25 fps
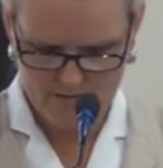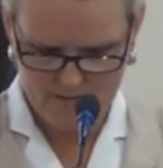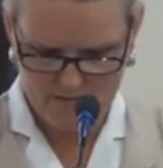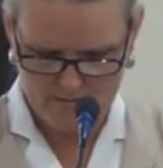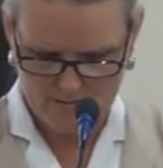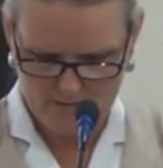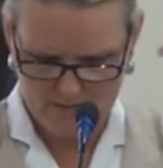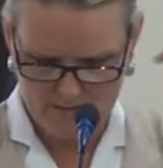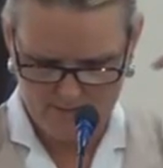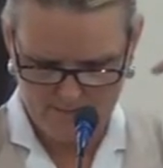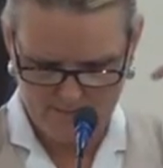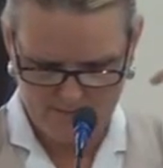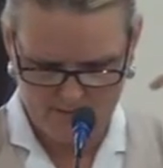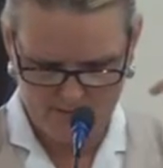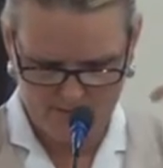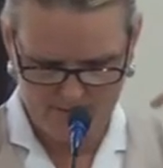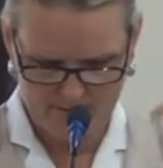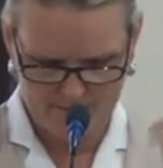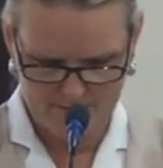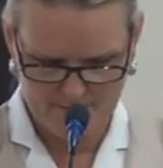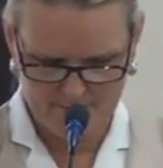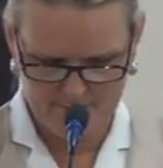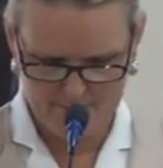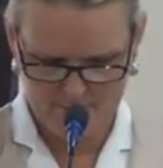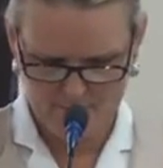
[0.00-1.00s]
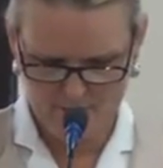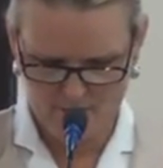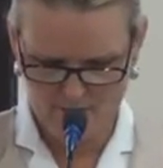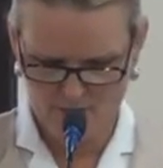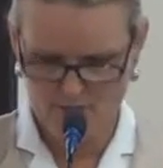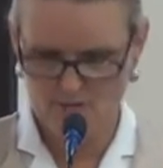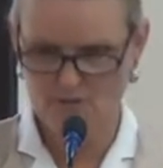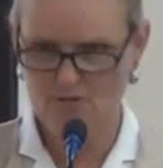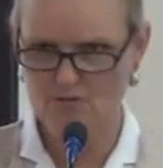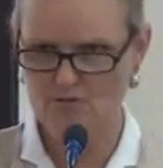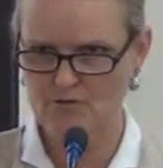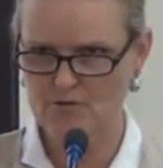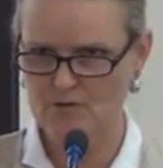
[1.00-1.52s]
hurry up here.
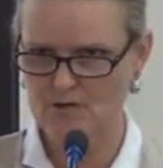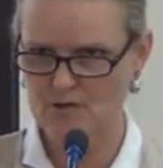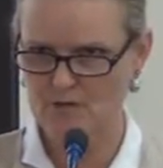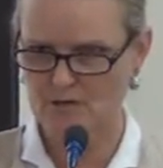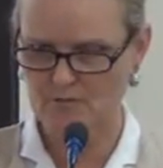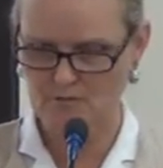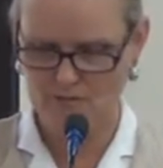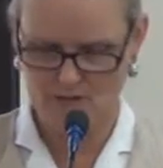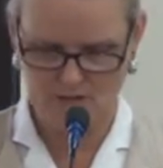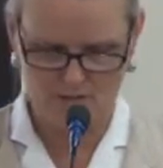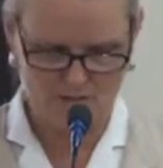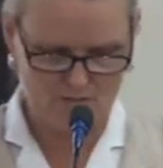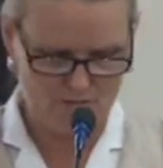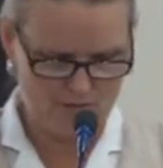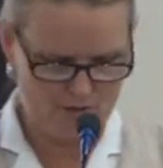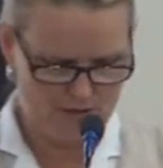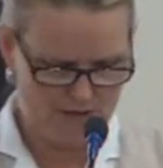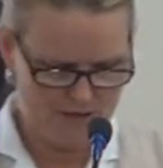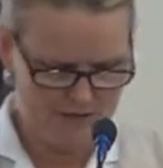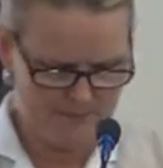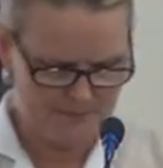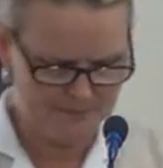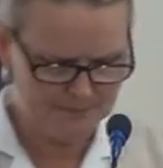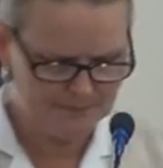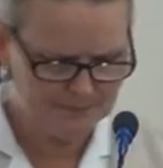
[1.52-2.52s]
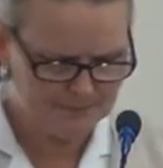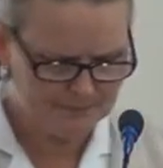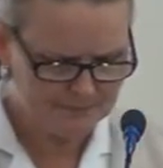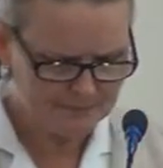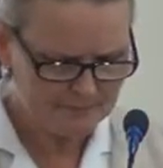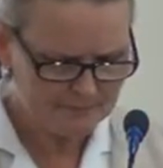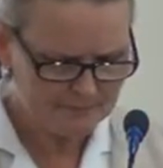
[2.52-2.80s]
Third thing we agree on.